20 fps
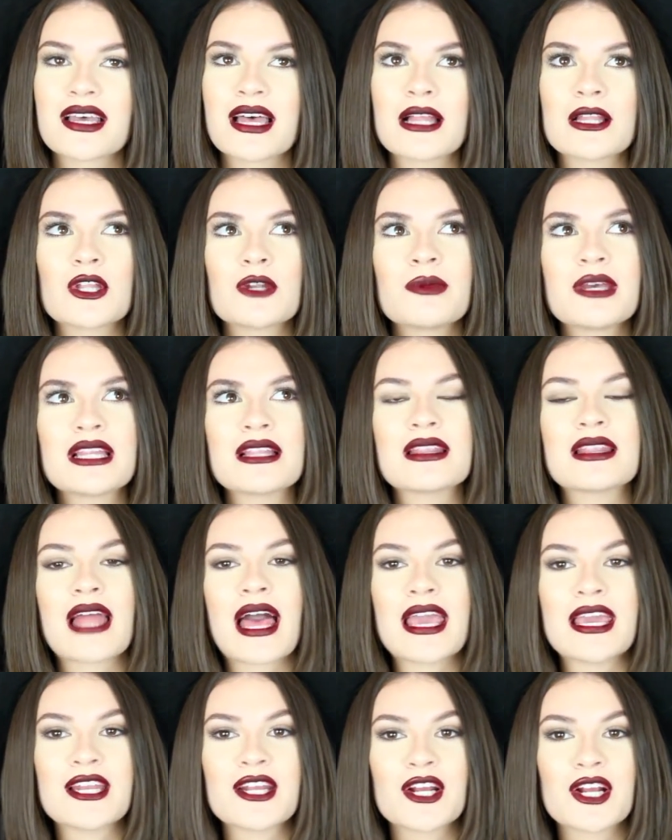a little bit
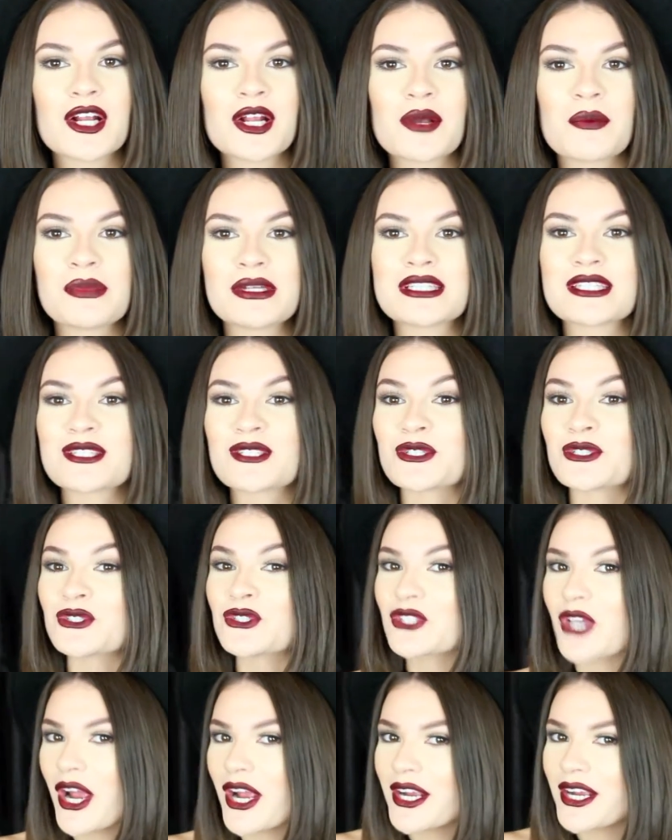lighter but still
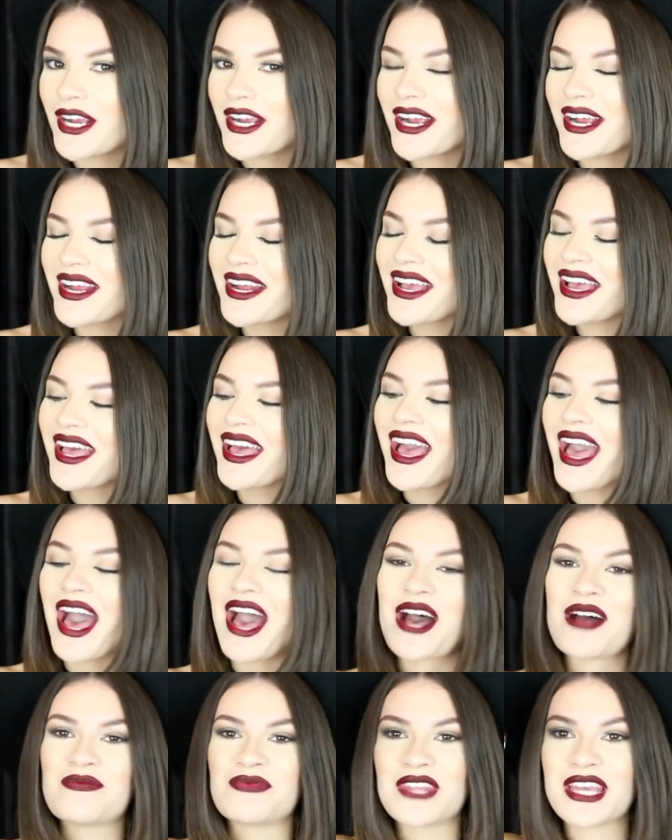darker,
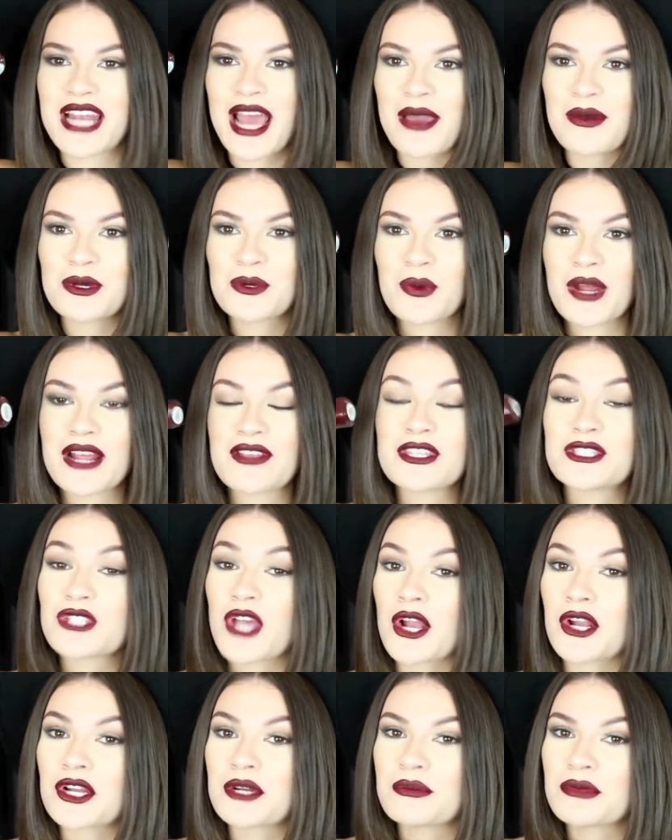then I would wear the
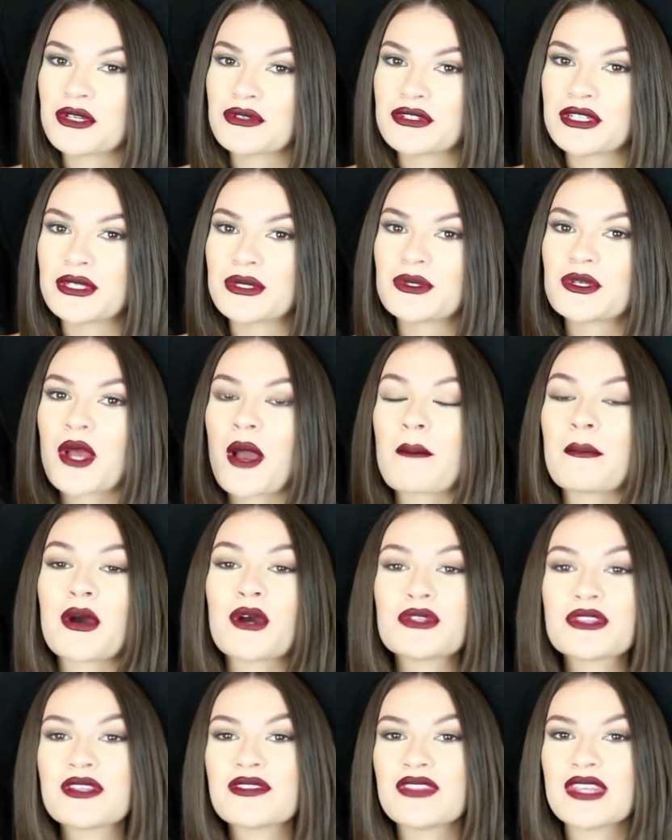darker maroon.
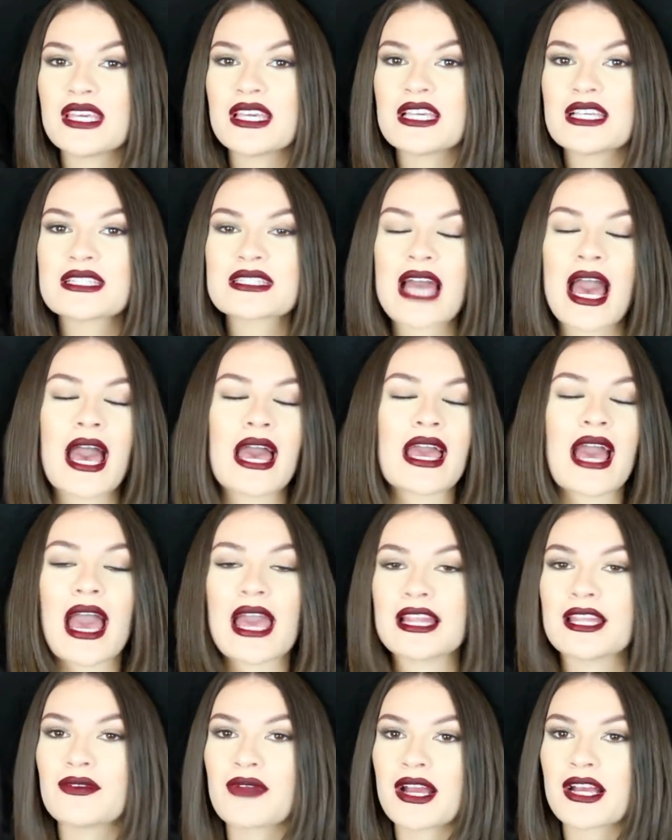Both of these I
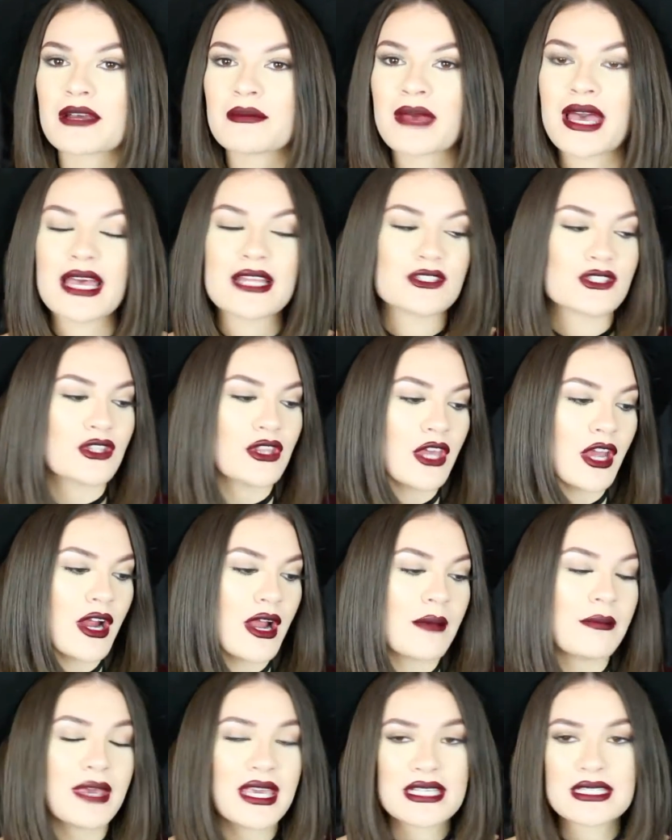highly recommend. They're
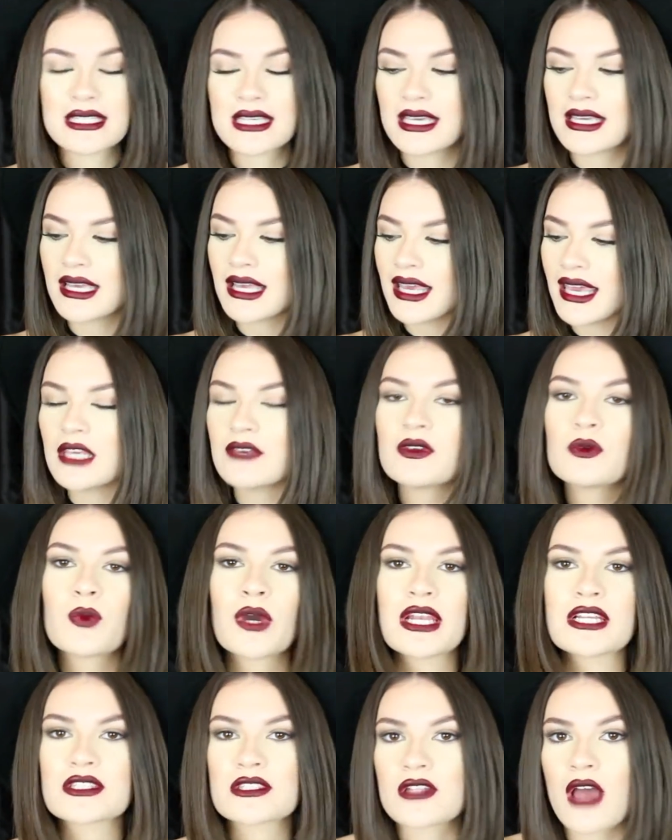amazing. Even
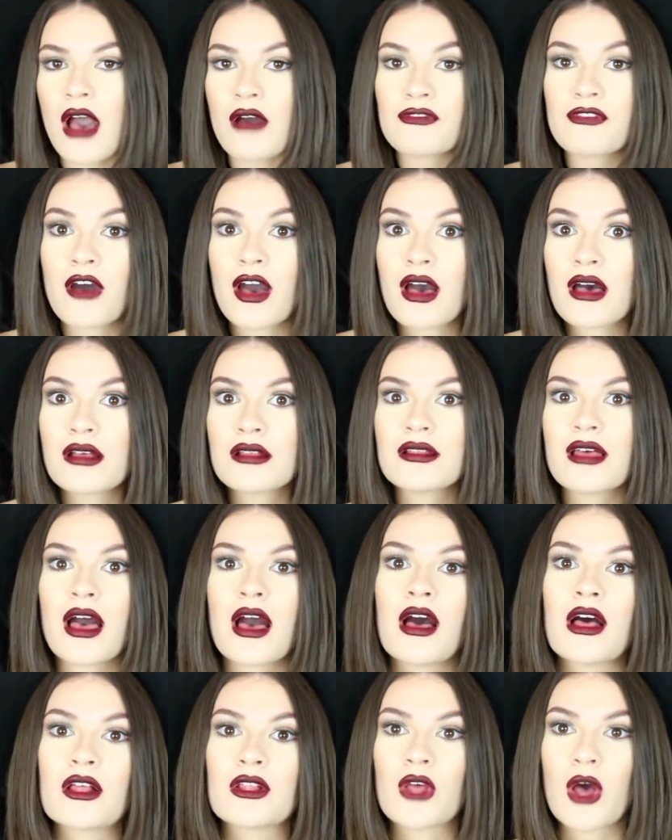when it's not fall,
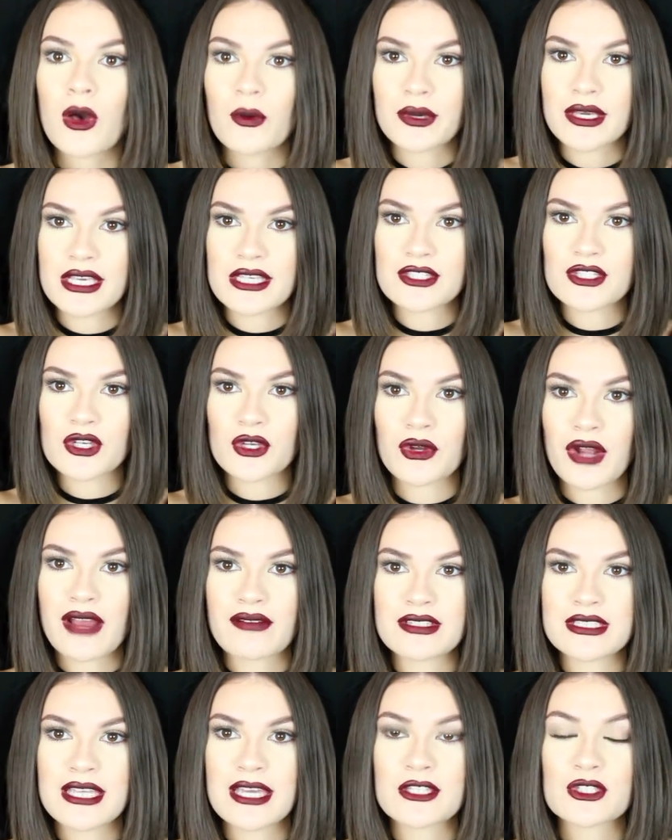I'll always
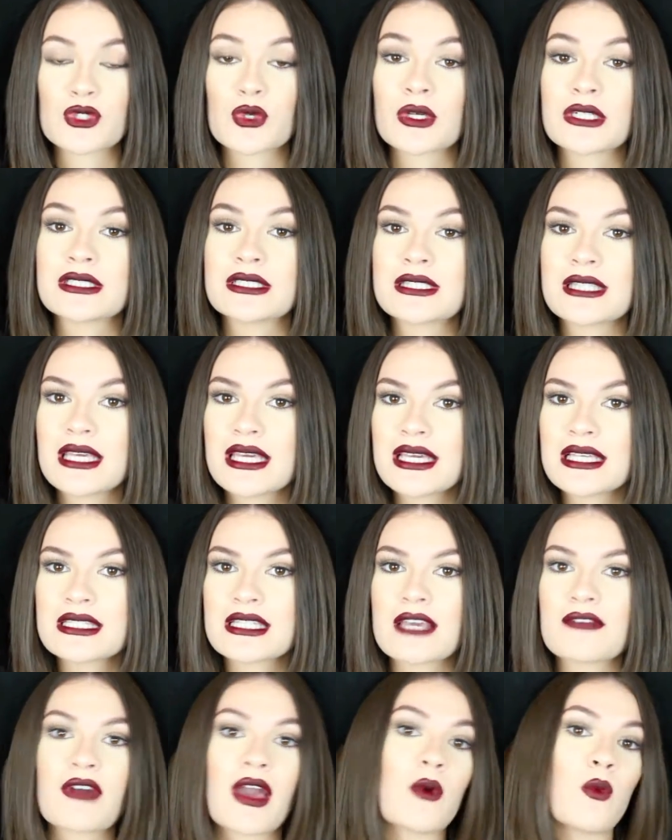gravitate towards these
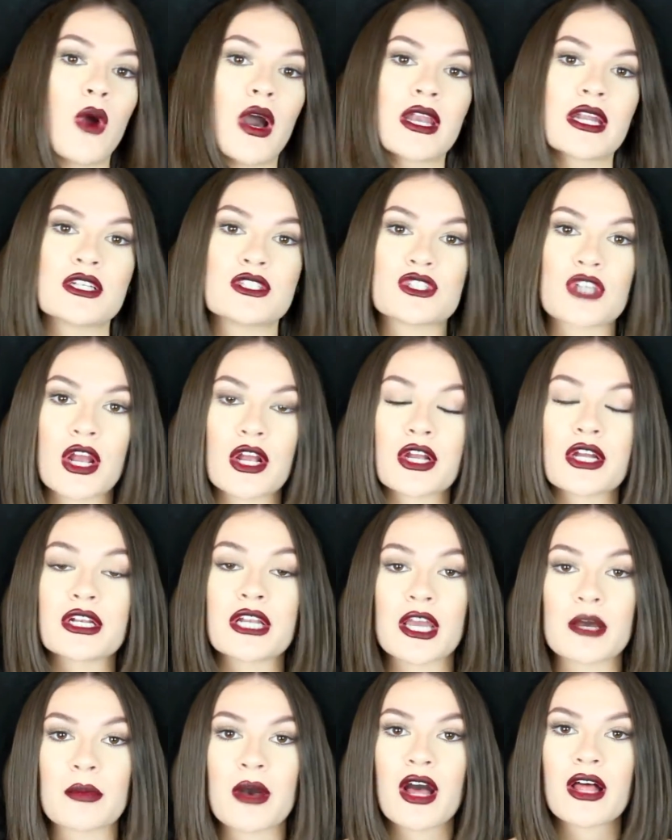if I want a darker
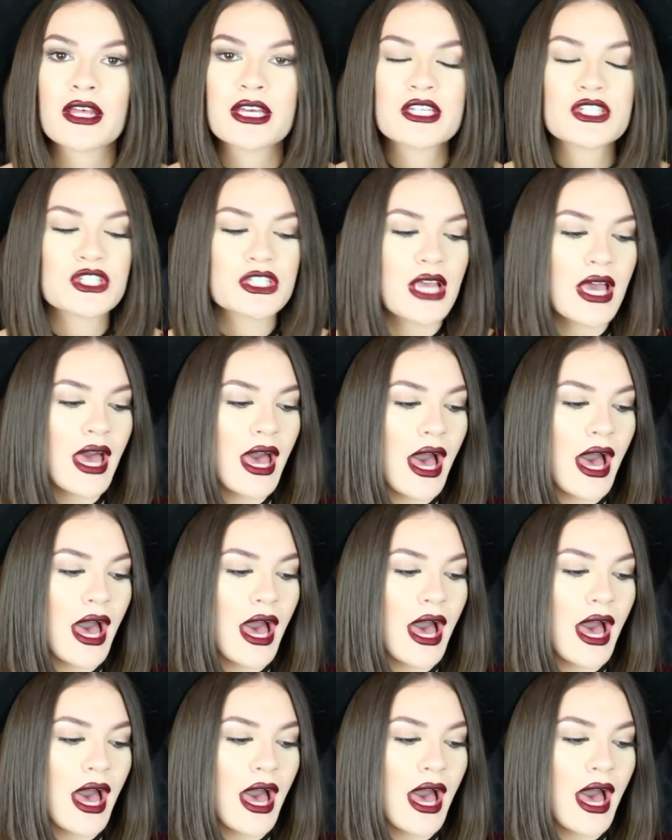nail polish.